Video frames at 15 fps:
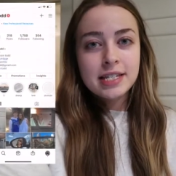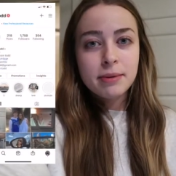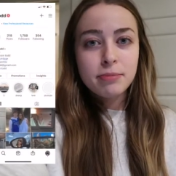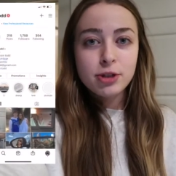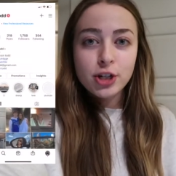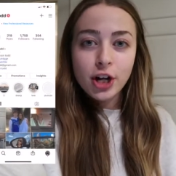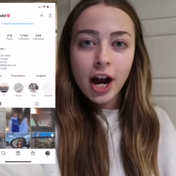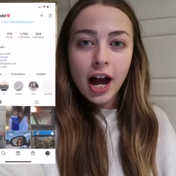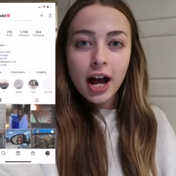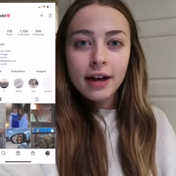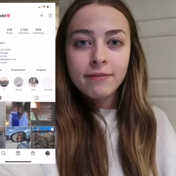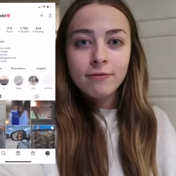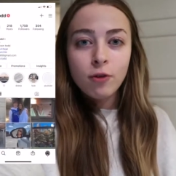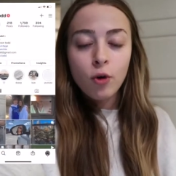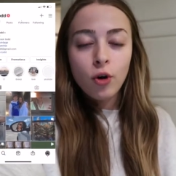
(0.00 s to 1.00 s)

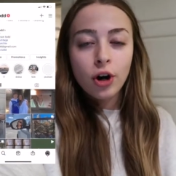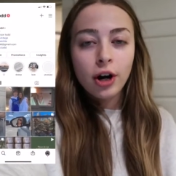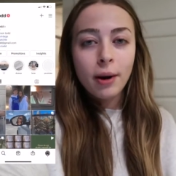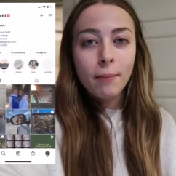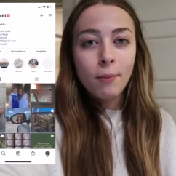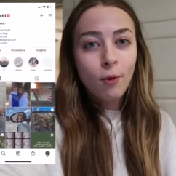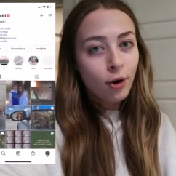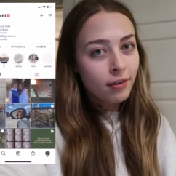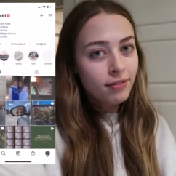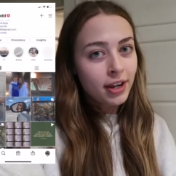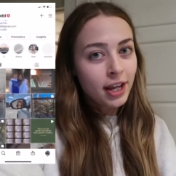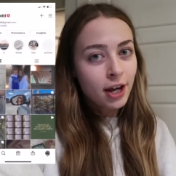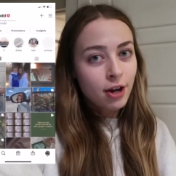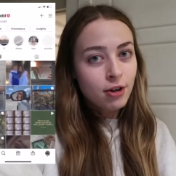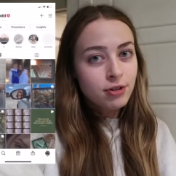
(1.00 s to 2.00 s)
Subscribe for more
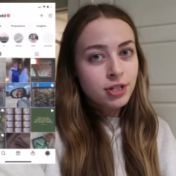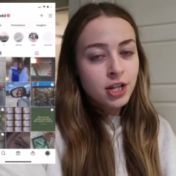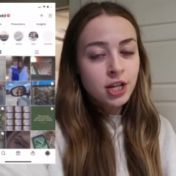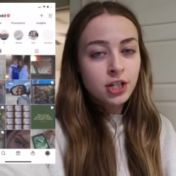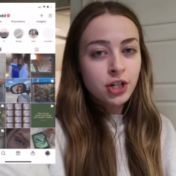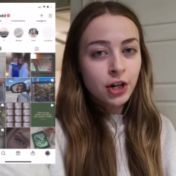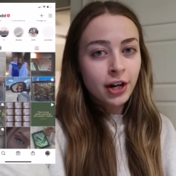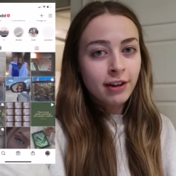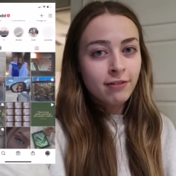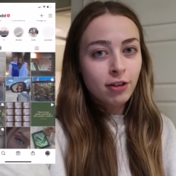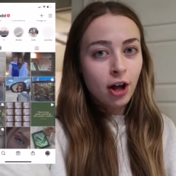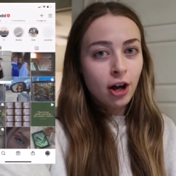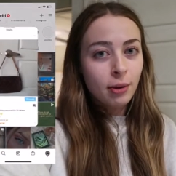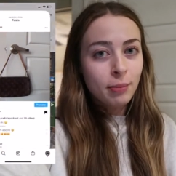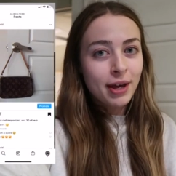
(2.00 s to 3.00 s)
videos during
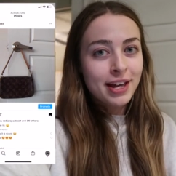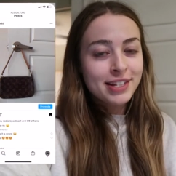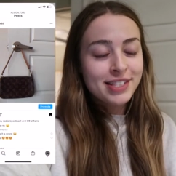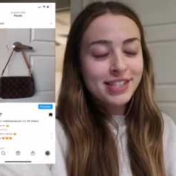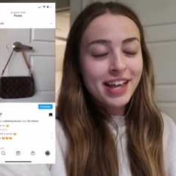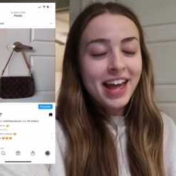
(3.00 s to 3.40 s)
Vlogmas,